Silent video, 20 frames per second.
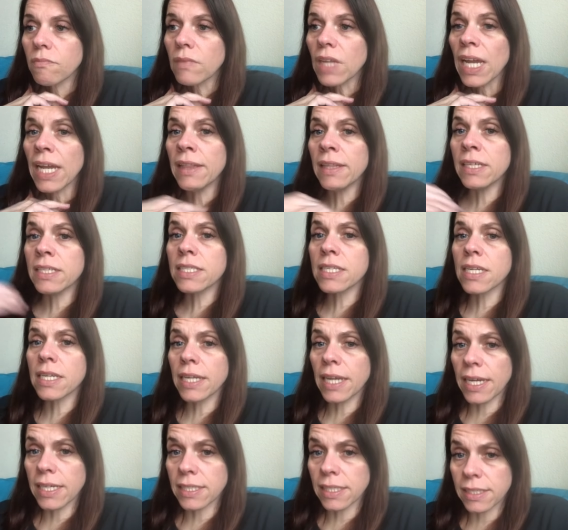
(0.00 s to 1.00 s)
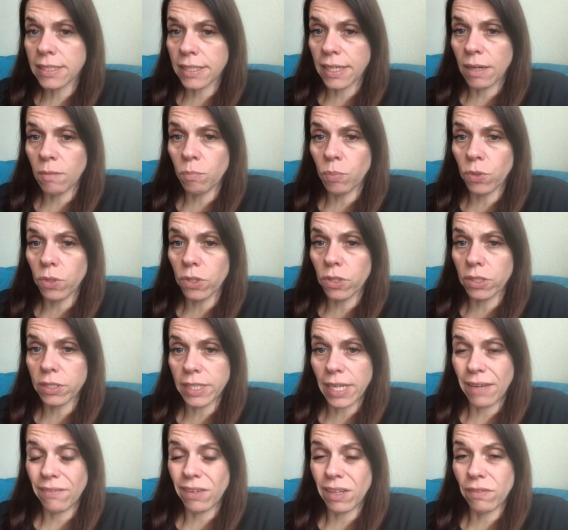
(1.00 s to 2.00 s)
and then today's examples,
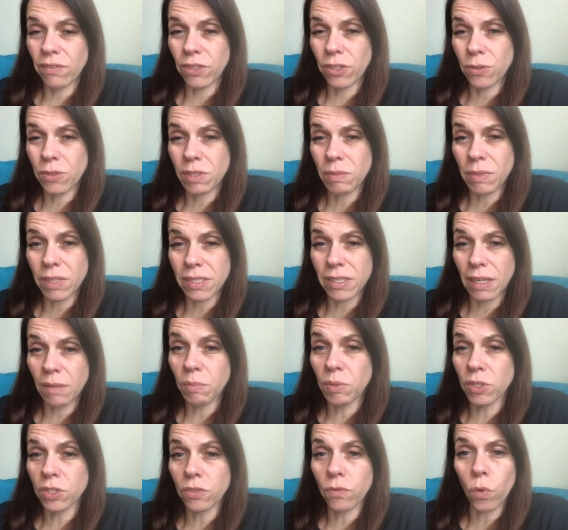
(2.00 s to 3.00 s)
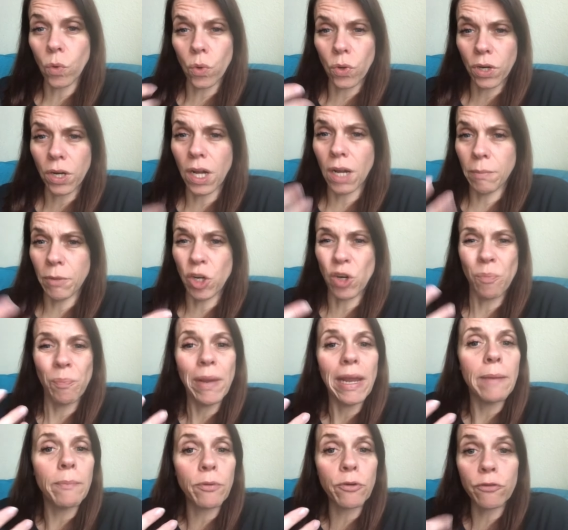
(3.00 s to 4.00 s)
I've given you some examples of origami or
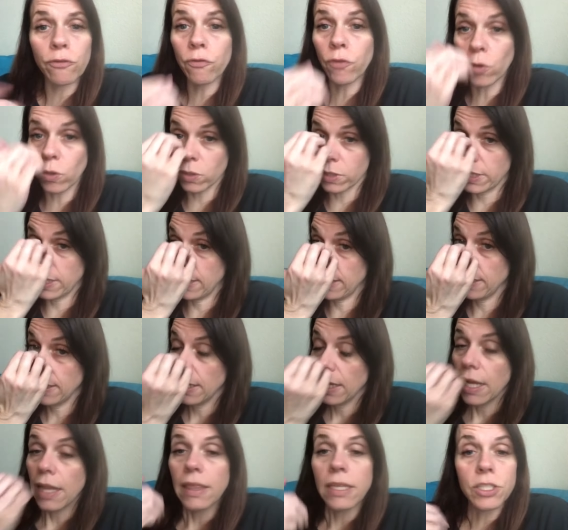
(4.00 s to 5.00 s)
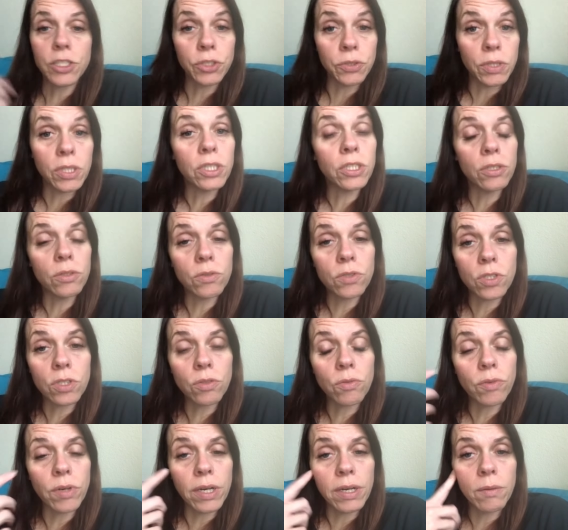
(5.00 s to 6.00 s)
paper folding that you can use to
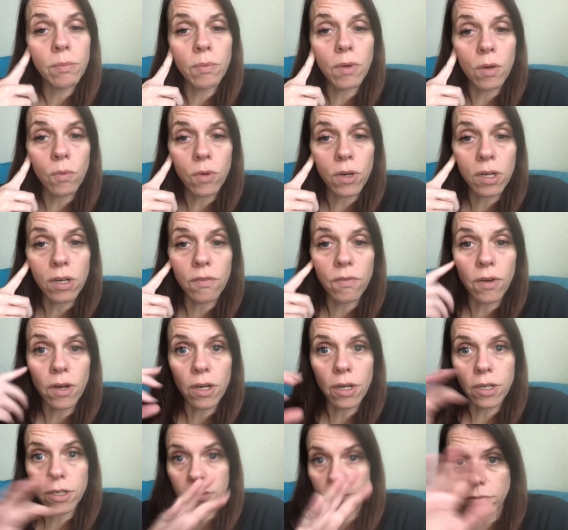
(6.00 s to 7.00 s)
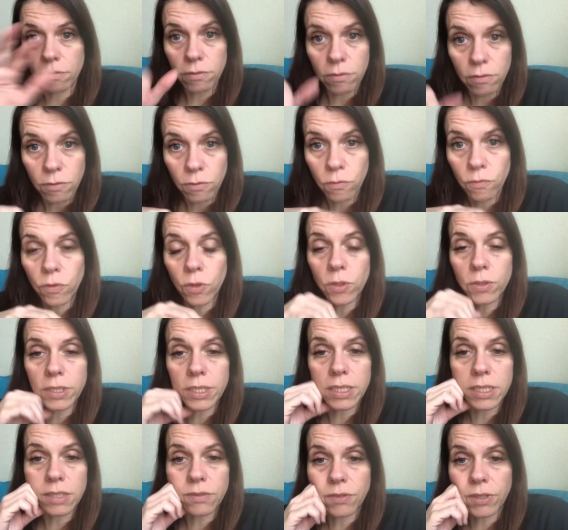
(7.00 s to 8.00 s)
create a, a work of art
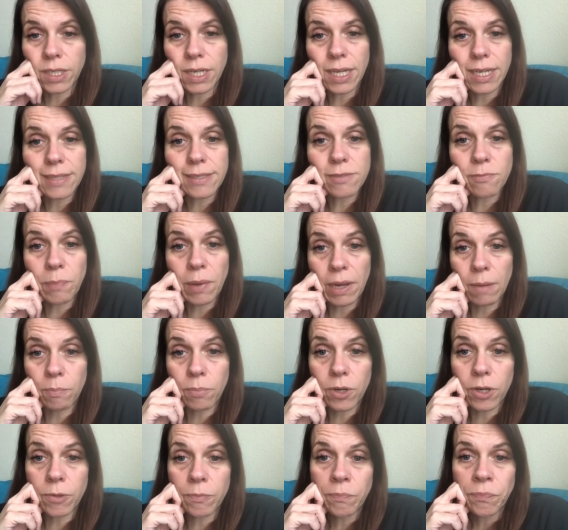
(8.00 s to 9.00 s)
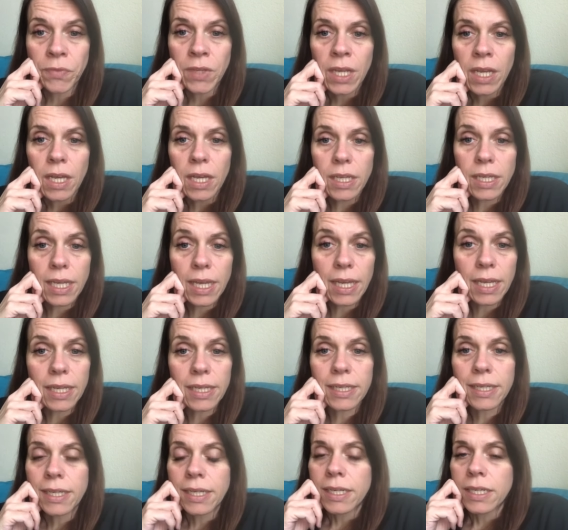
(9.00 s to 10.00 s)
folding different kinds of paper. Again,